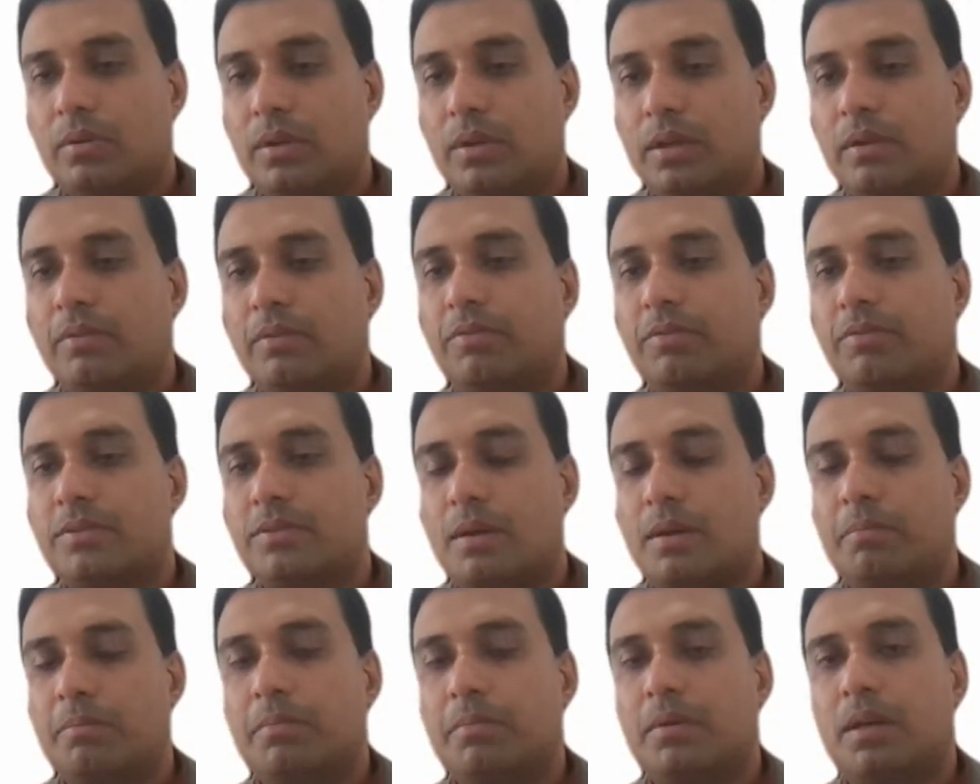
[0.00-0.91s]
give
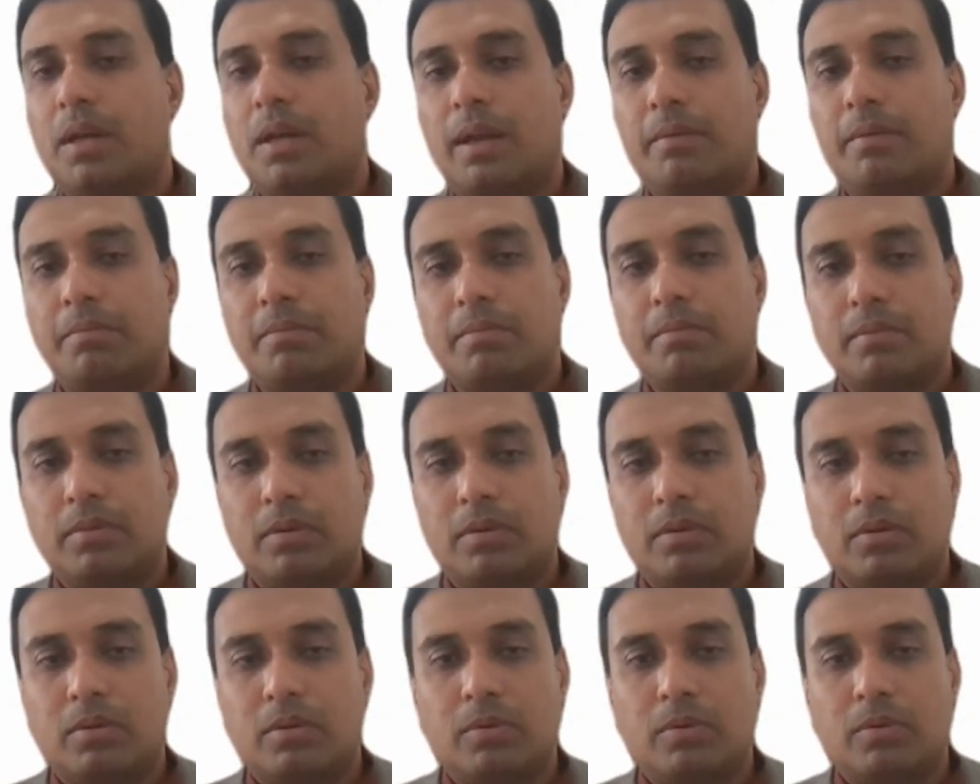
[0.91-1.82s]
some time
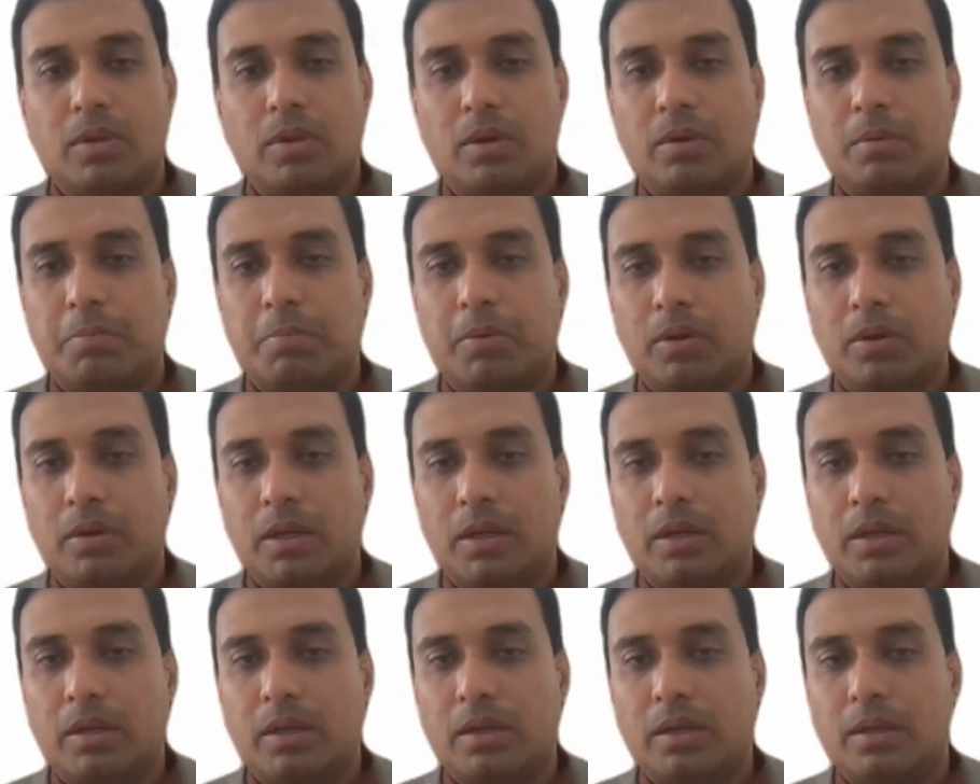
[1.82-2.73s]
to your
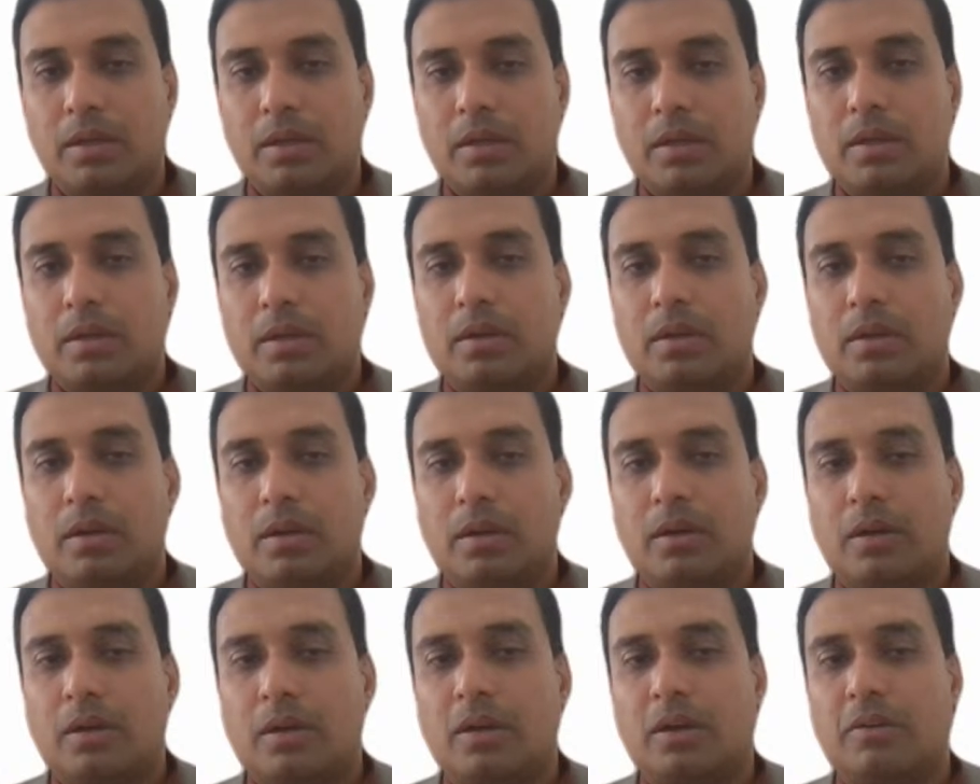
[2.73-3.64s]
body
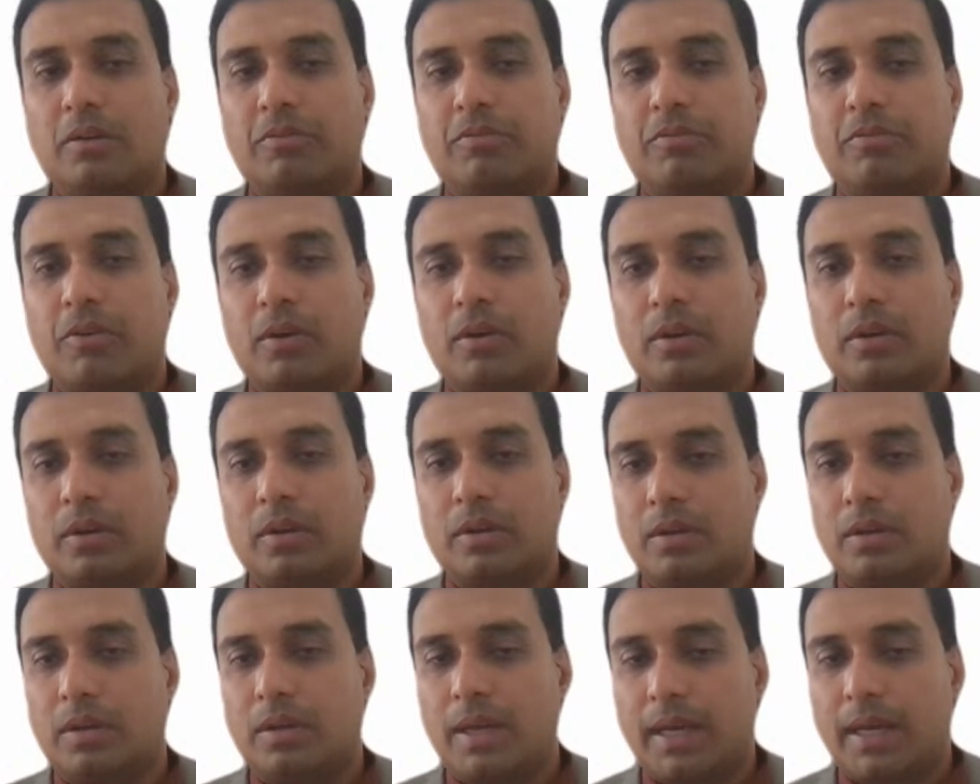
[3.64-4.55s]

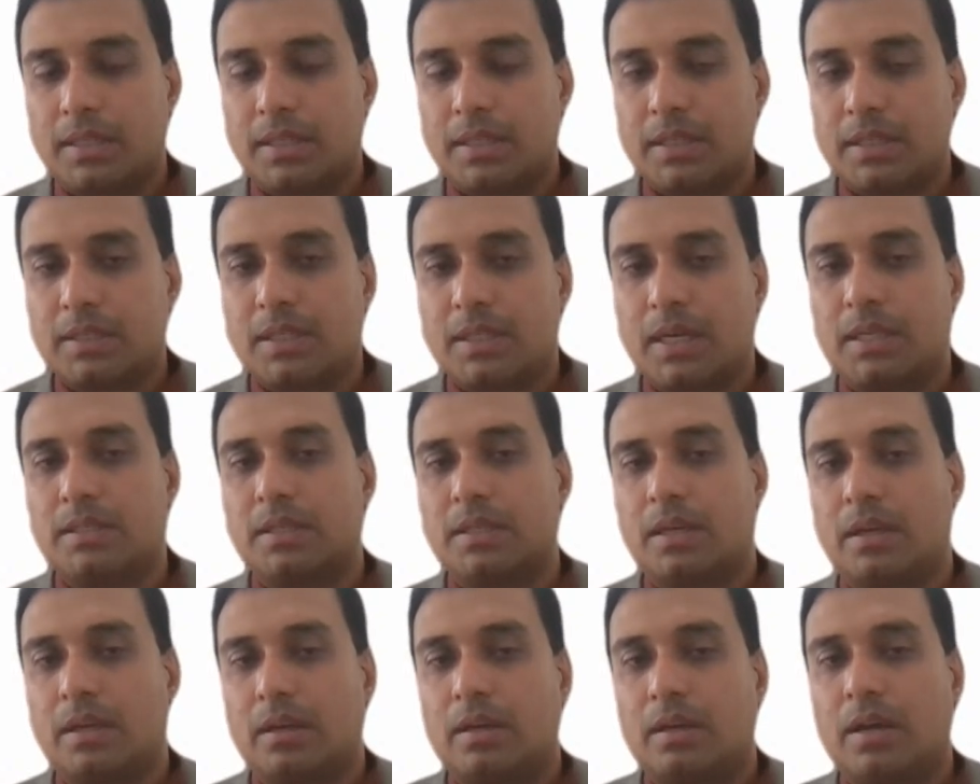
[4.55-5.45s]
for
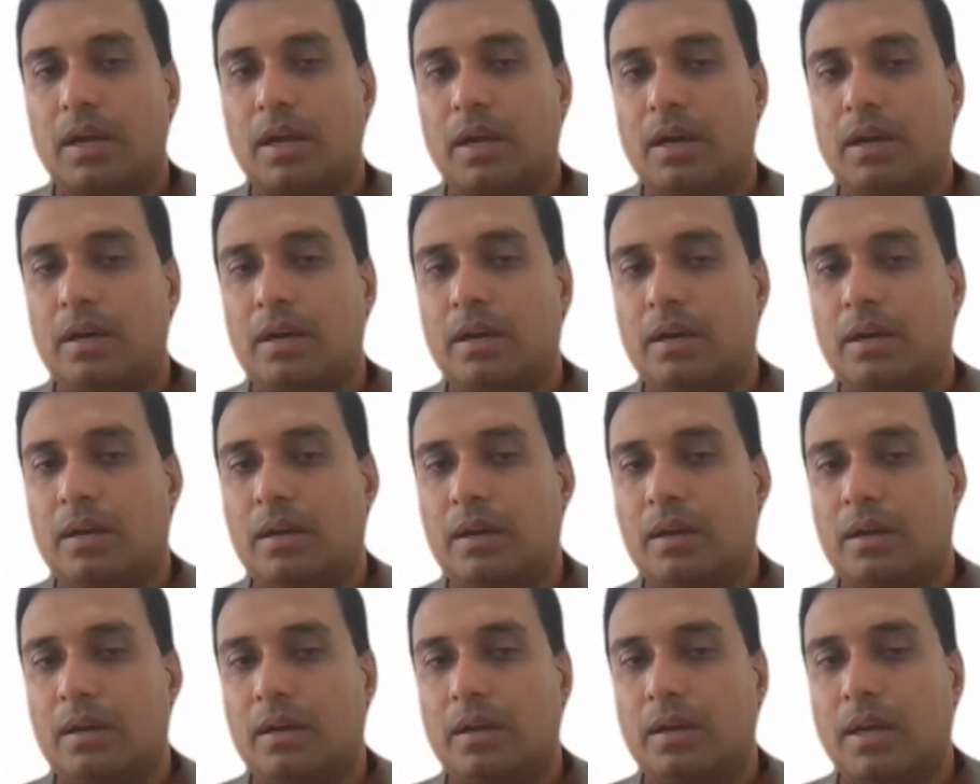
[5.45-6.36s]
exercising and
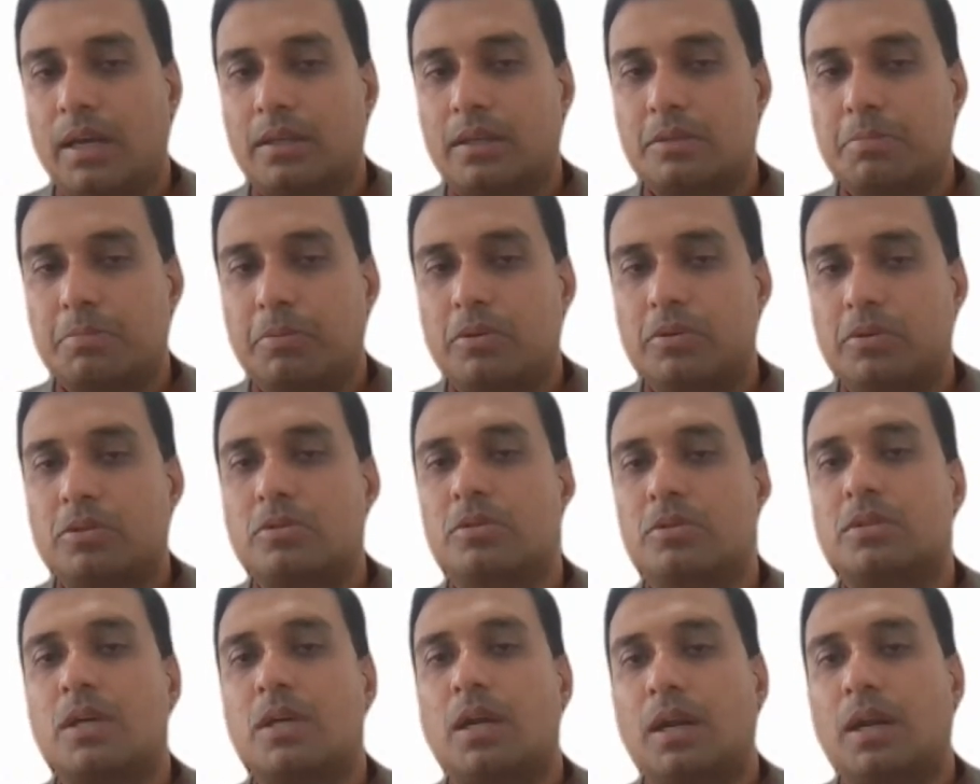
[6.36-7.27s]
exposed
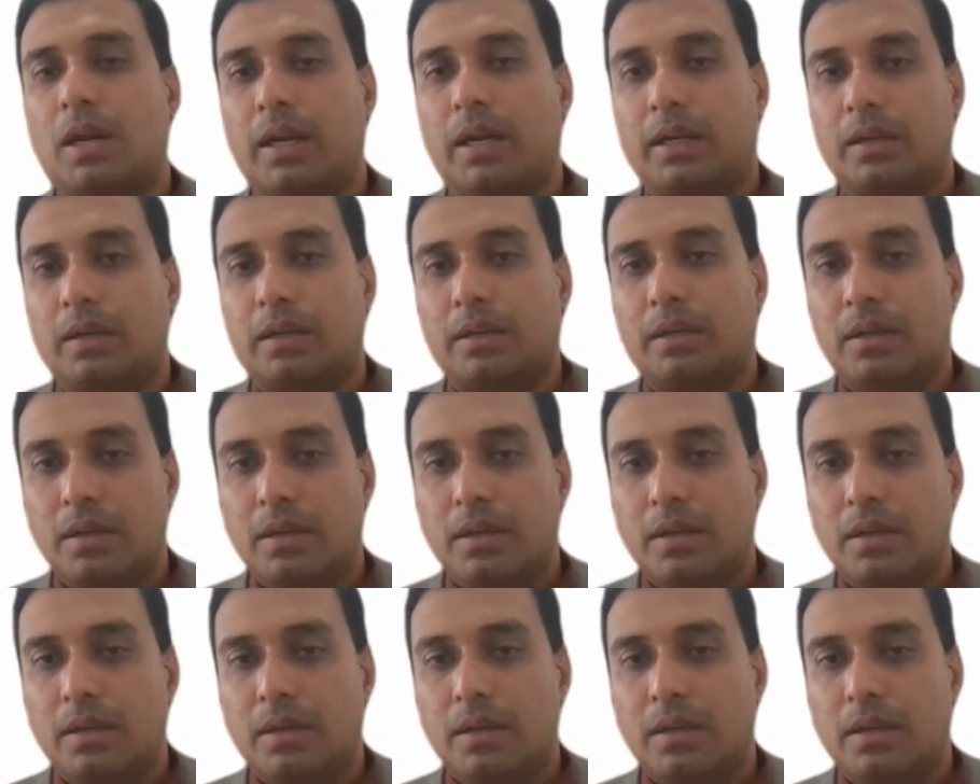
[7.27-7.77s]
to sunlight.